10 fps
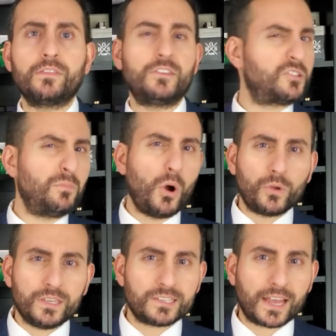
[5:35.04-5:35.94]
the
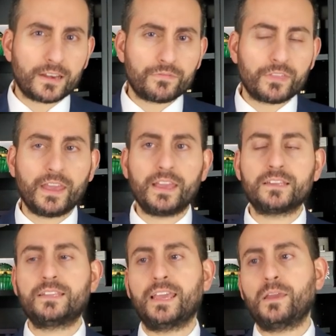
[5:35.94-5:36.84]
smoky side of
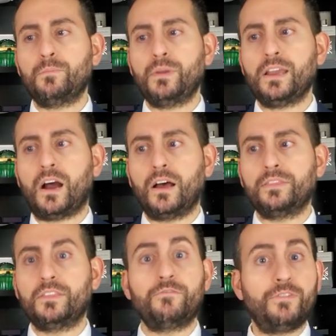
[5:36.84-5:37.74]
things, they can be
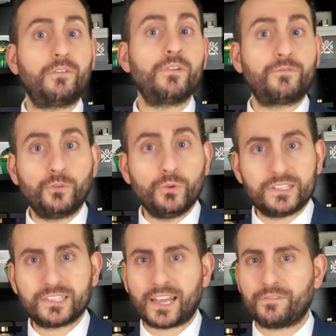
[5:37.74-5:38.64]
on the very fruity
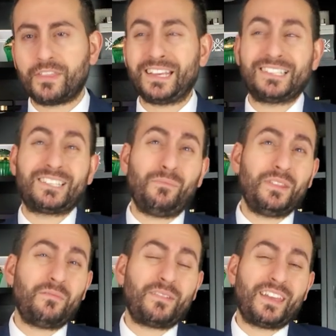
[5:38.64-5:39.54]
side of things, some
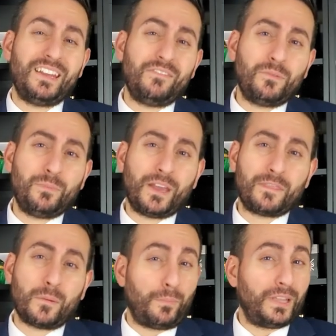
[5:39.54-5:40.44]
of them can even be
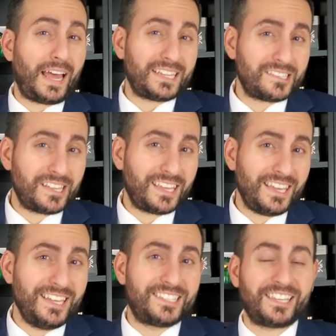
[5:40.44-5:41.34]
on the
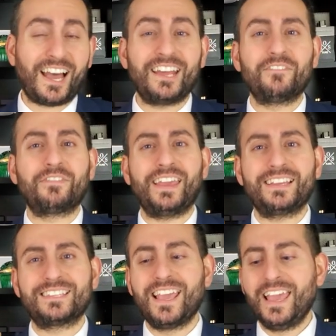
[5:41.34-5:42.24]
plasticky side of
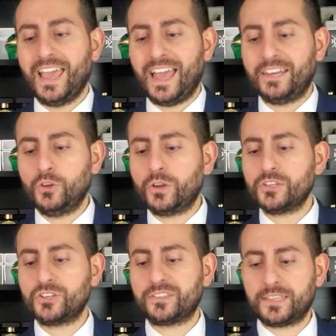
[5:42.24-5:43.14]
things, and you
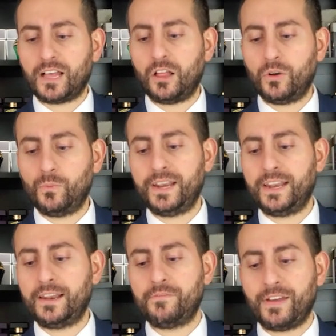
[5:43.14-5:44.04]
can just tell when
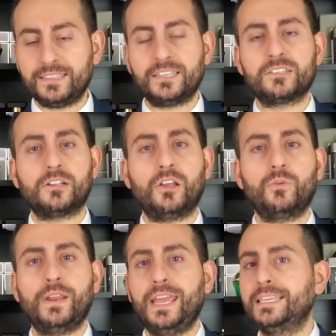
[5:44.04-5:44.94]
an Aventus
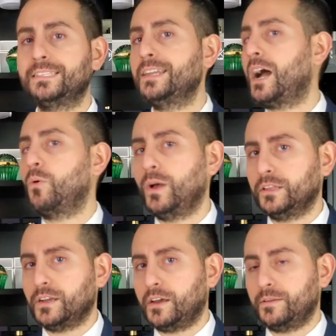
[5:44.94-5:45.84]
clone is not well
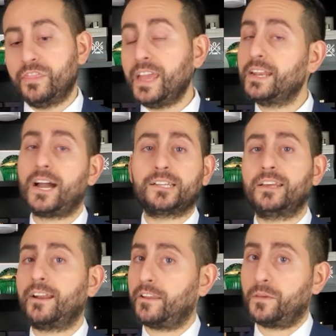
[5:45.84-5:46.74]
done. They knocked
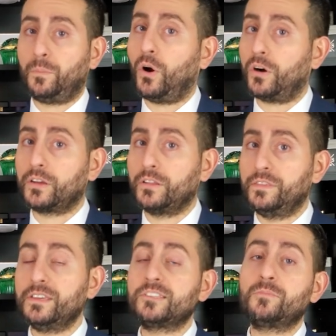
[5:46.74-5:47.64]
it out of the park.
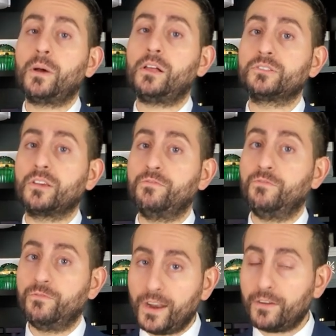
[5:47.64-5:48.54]
This smells
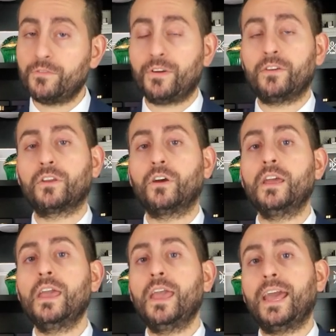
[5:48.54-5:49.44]
very, very good.
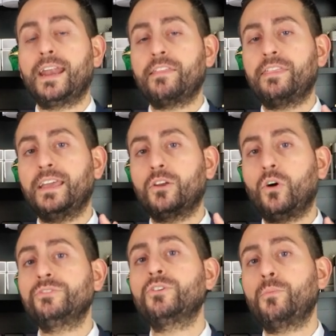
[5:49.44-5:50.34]
And I think it
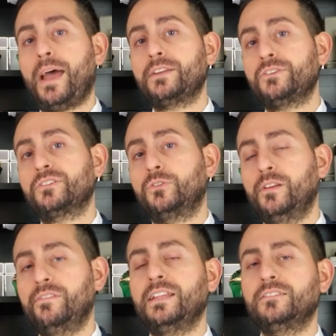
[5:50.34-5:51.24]
also matches
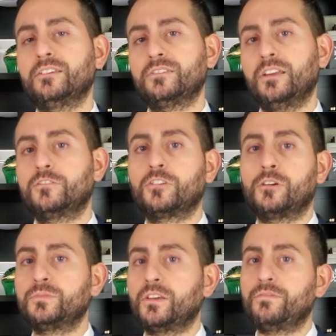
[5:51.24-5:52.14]
Creed Aventus in
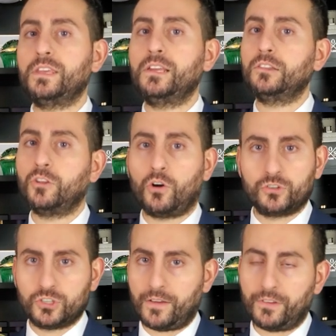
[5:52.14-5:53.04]
terms of the
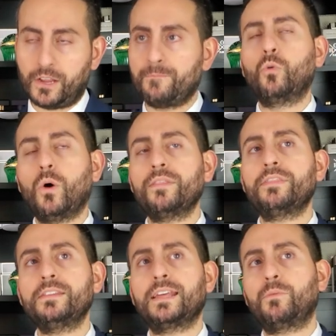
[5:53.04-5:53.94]
longevity. The one
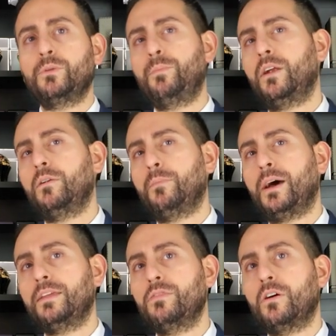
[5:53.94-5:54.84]
thing that I would bear in
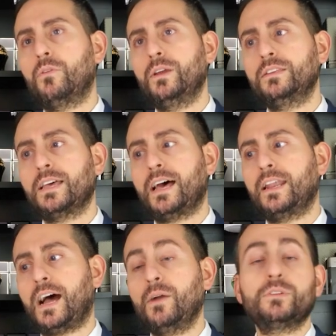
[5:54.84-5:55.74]
mind though is
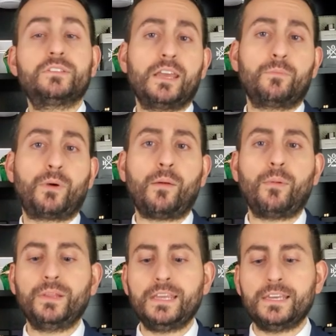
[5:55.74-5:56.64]
that I would say it
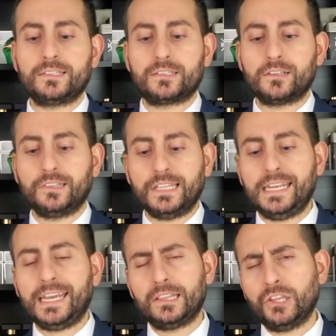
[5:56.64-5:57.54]
probably is
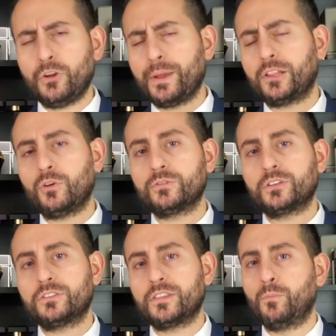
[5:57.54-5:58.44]
leaning a little bit
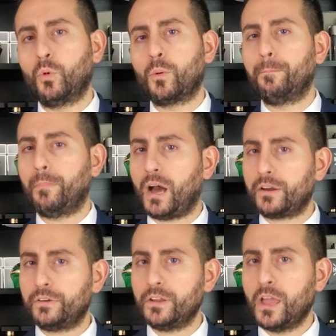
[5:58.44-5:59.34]
closer to the more
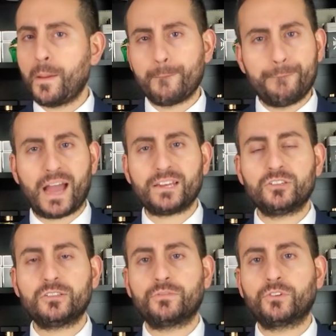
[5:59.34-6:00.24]
modern batches